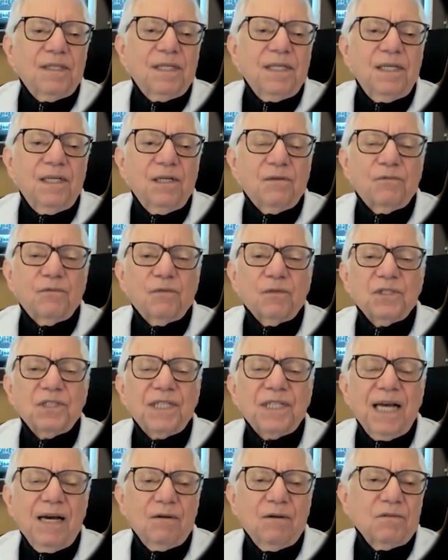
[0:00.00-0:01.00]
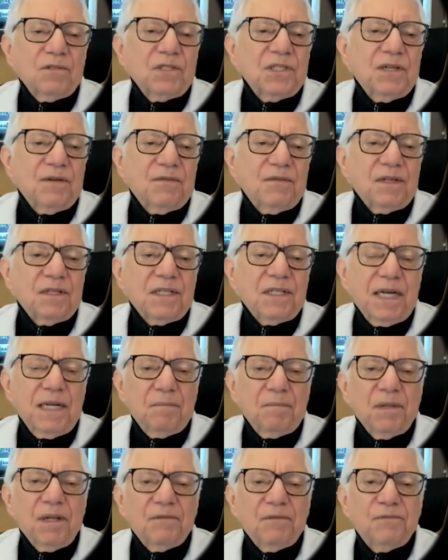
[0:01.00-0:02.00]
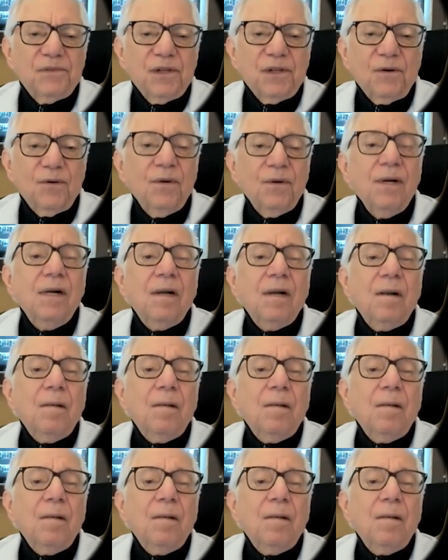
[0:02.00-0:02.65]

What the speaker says: to hear for sounds, if there's any blood flow.